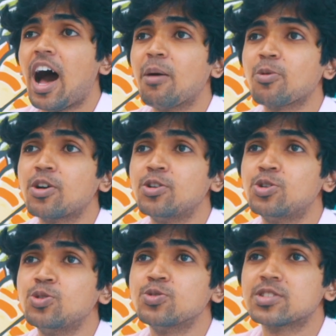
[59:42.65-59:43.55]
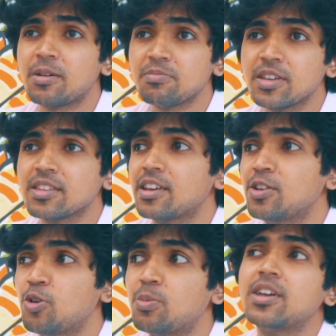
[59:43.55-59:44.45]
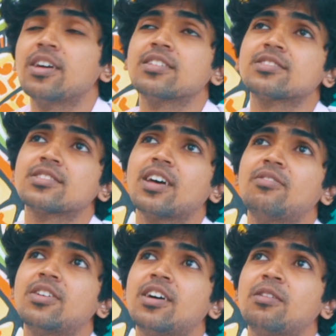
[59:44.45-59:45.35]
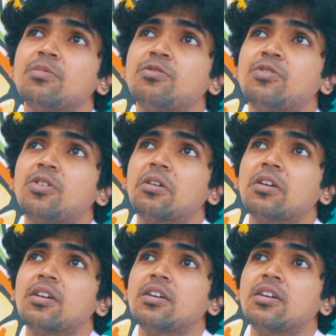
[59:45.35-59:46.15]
I'm gonna do something that nobody has ever done before.